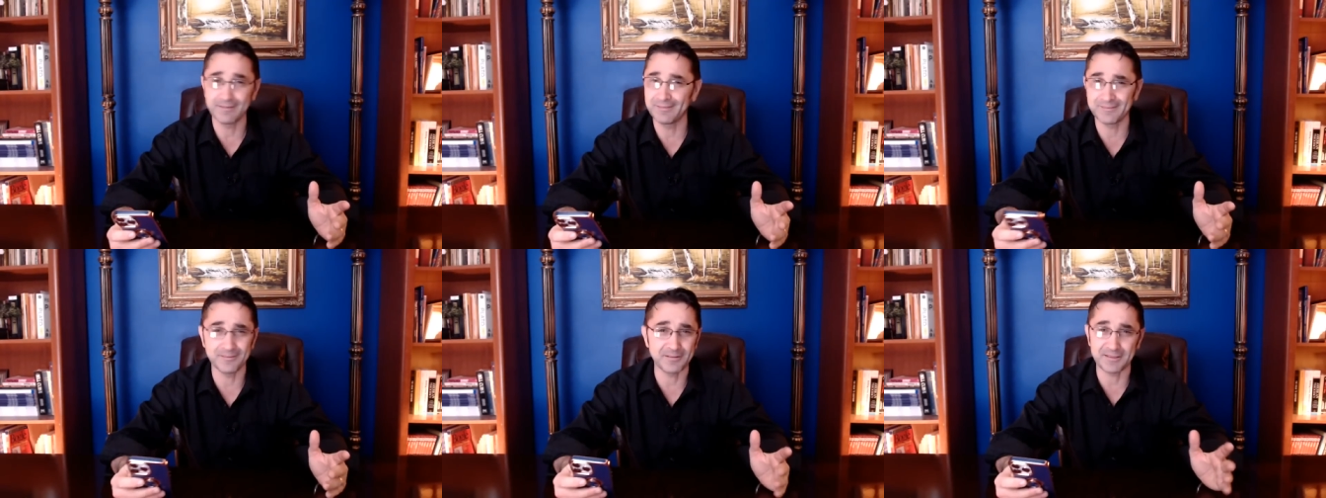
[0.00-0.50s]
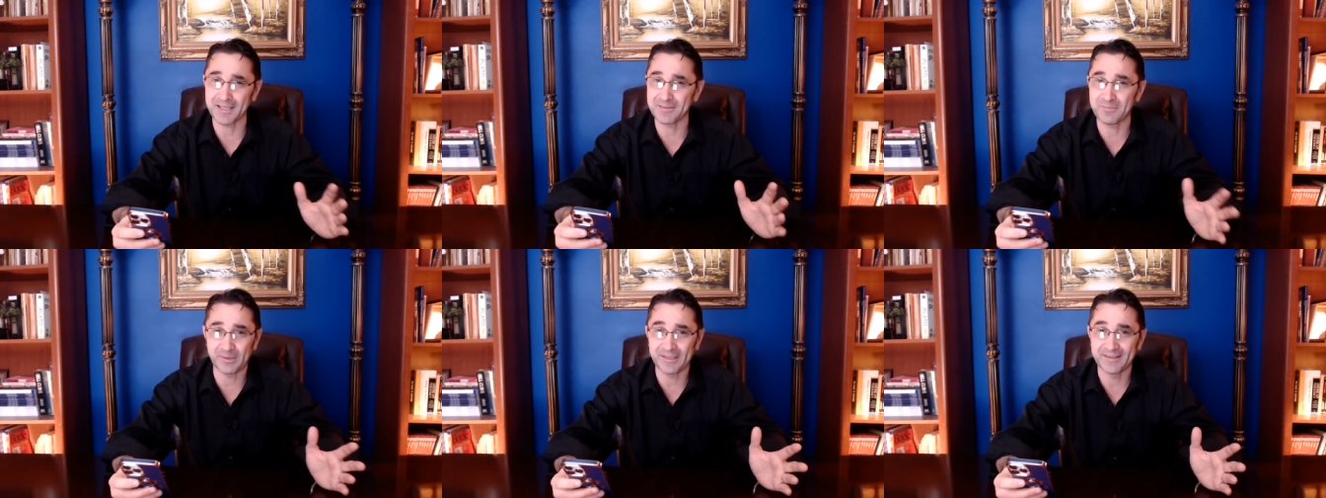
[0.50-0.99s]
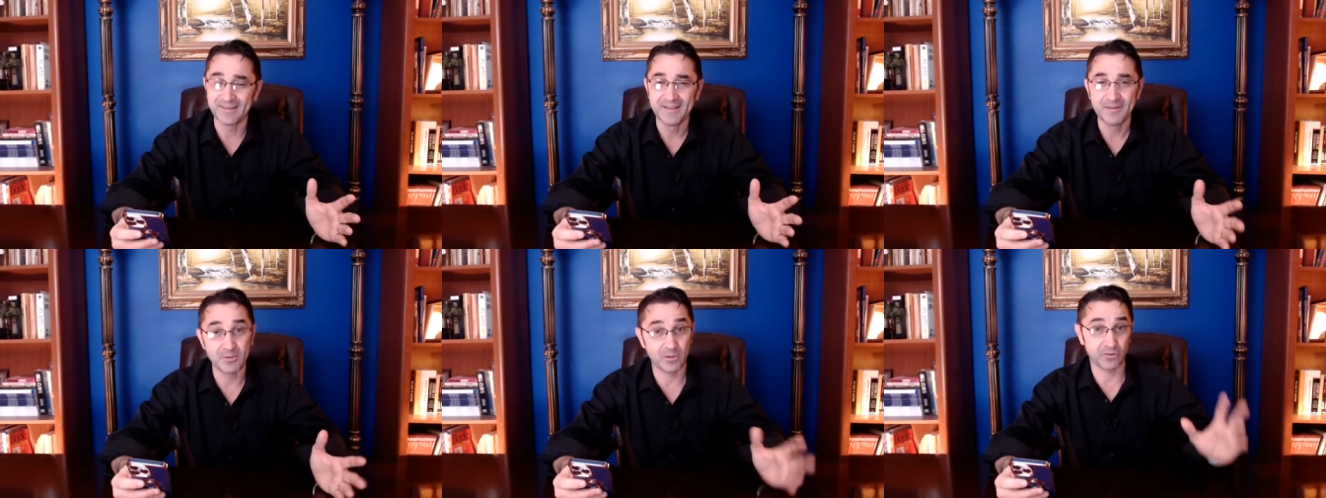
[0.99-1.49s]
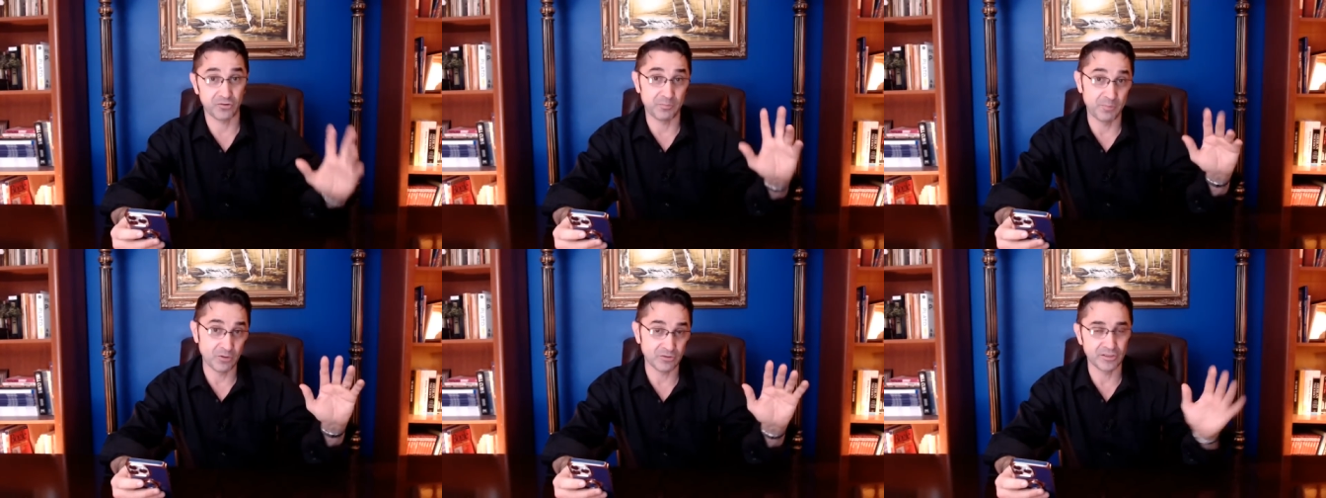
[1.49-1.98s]
you can't be, because
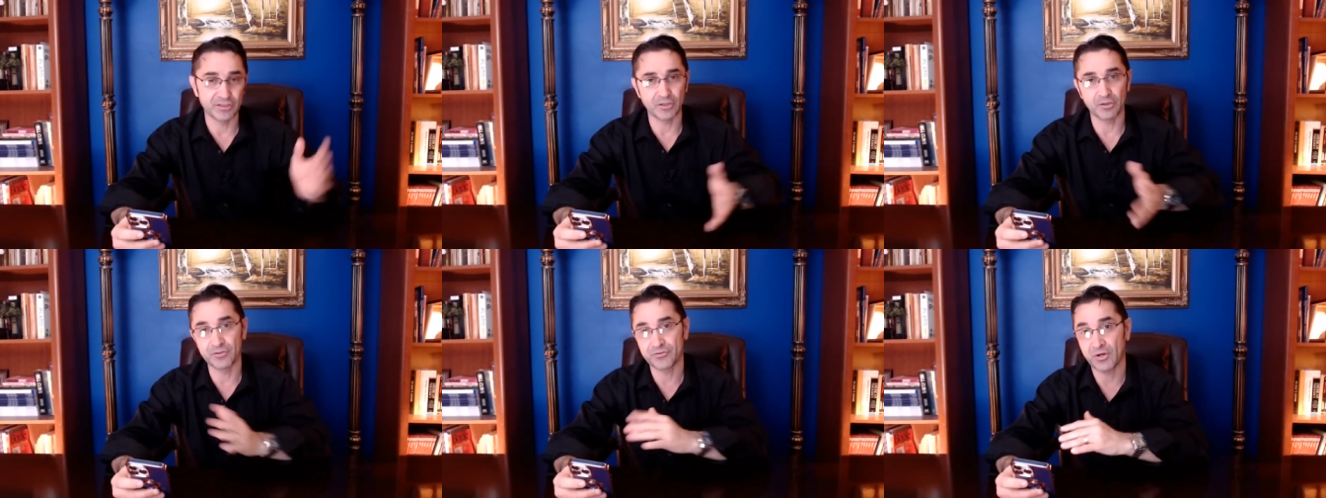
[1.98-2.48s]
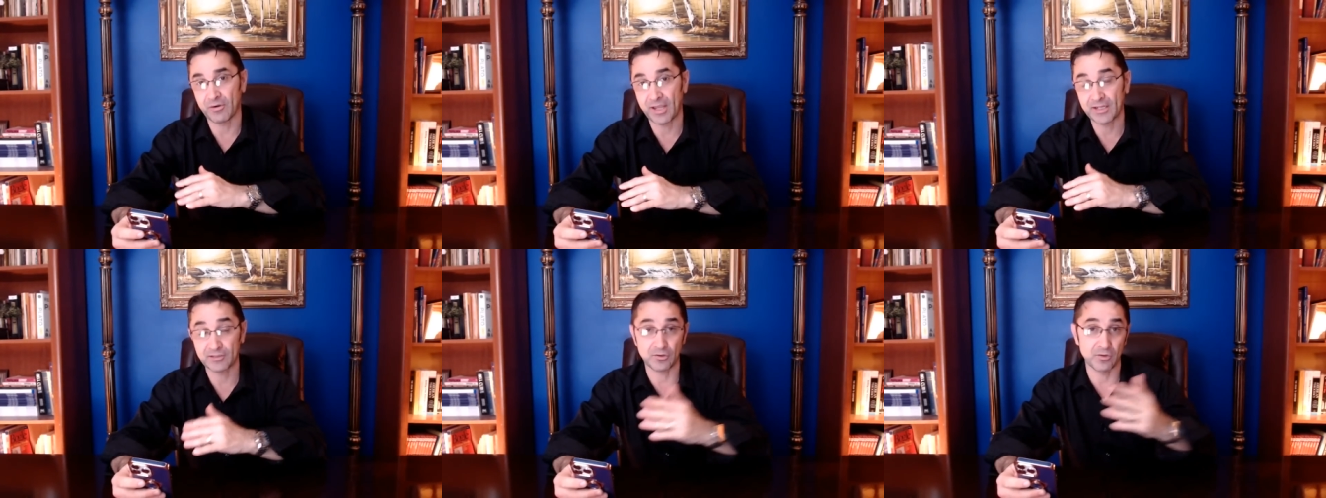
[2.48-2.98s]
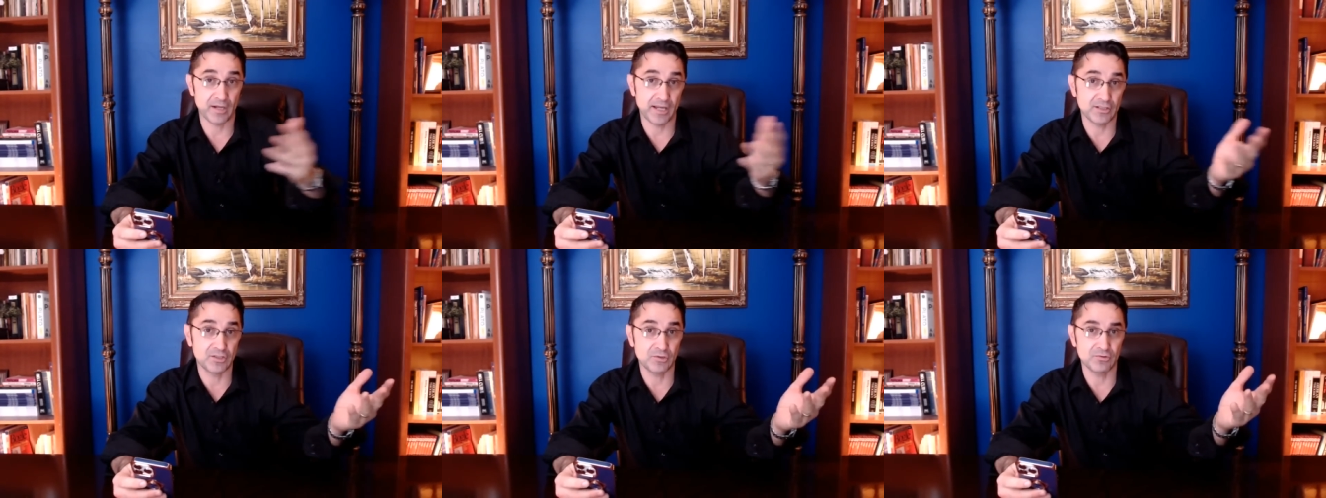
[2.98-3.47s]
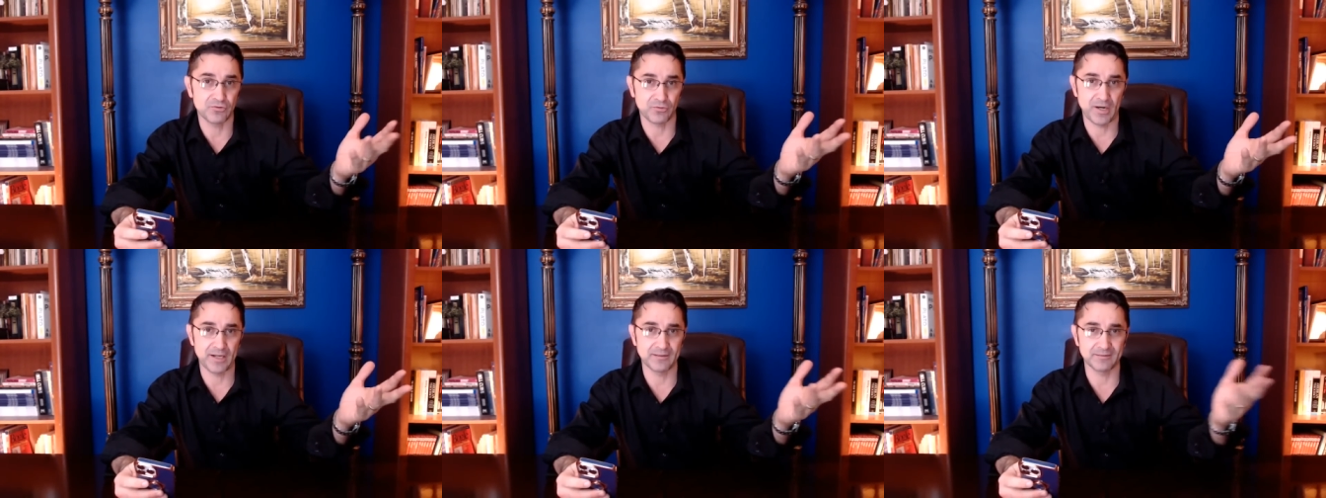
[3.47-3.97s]
supposedly the ultra-right don't like Jews,
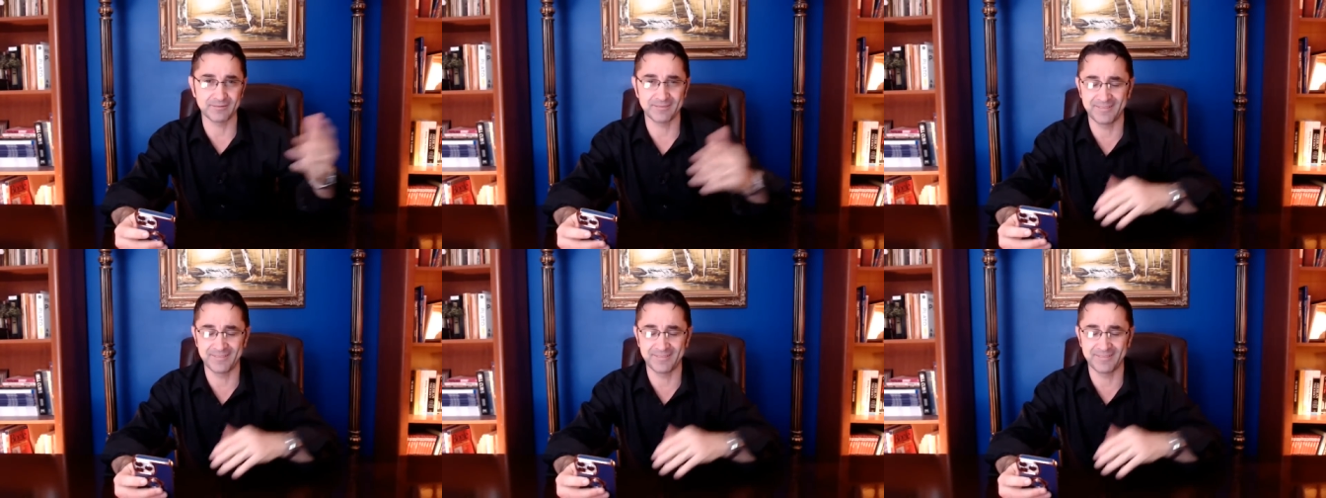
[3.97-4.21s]
right? um,